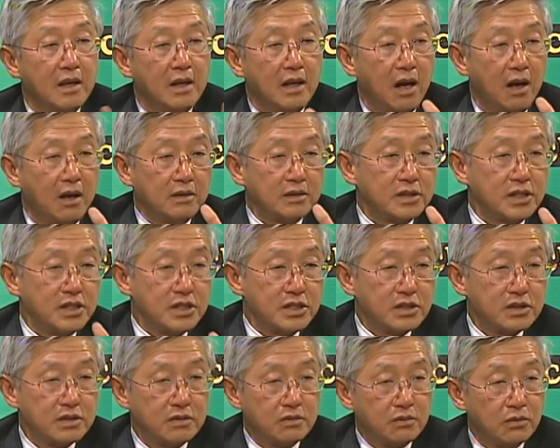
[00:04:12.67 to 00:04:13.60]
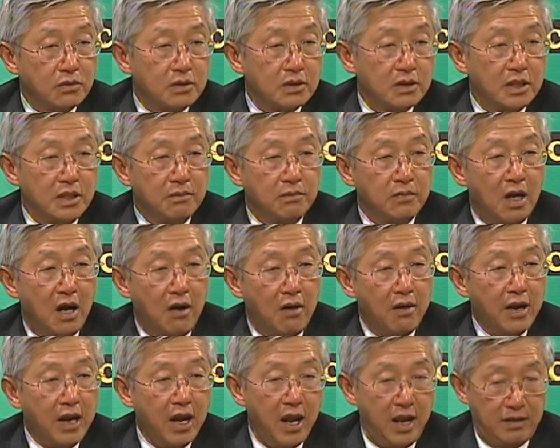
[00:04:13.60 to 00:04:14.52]
Now, since in
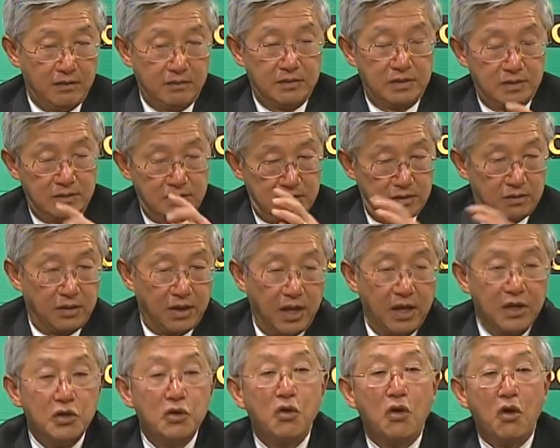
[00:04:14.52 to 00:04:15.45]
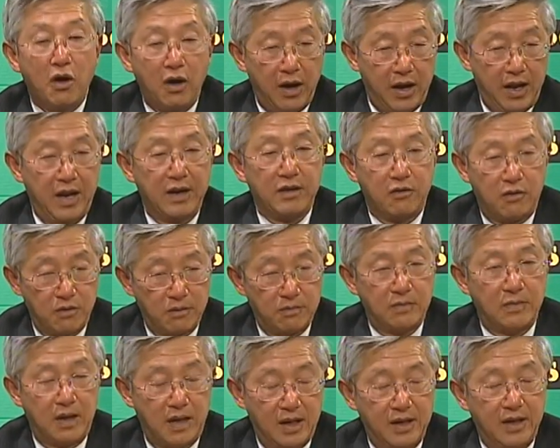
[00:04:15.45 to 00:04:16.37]
our hand, okay, your hand or
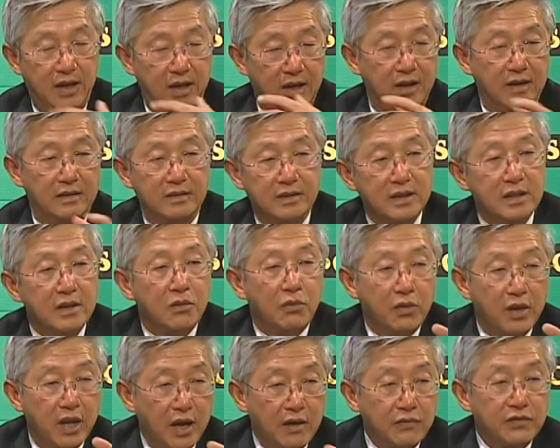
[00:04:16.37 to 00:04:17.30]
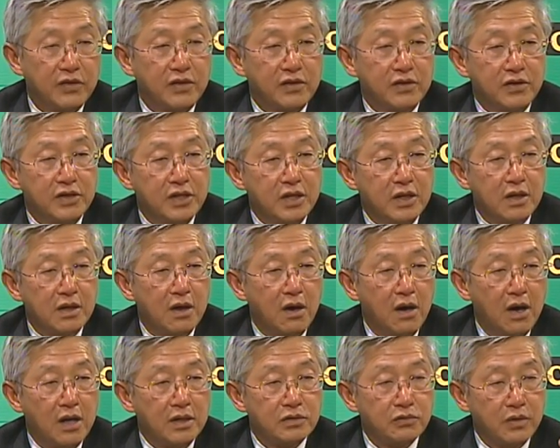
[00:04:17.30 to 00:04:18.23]
my hand, we have 13
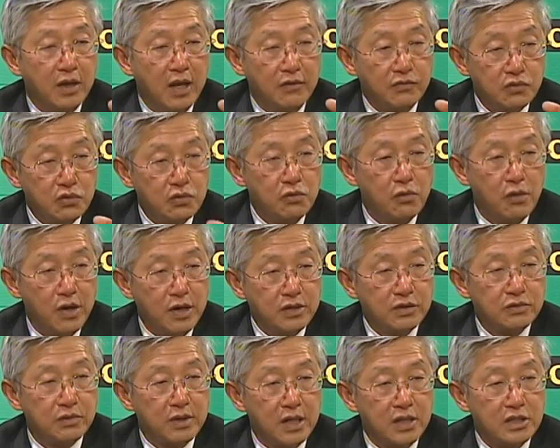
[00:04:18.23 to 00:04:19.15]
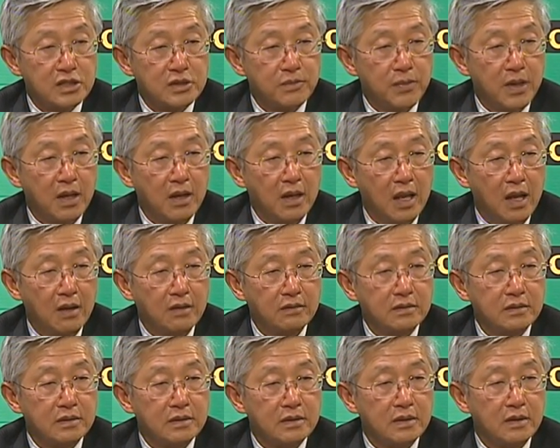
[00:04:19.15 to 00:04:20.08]
cards, we have 2 words we can spell
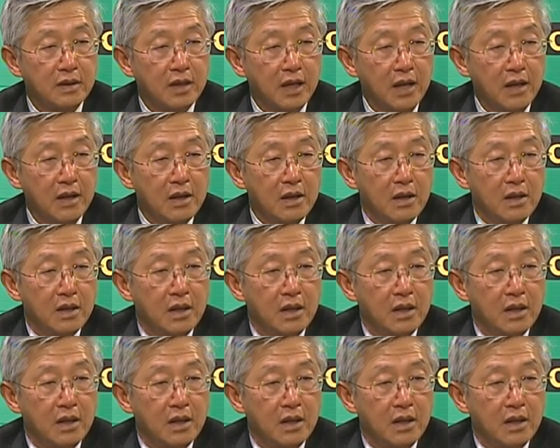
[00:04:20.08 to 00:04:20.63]
out, okay?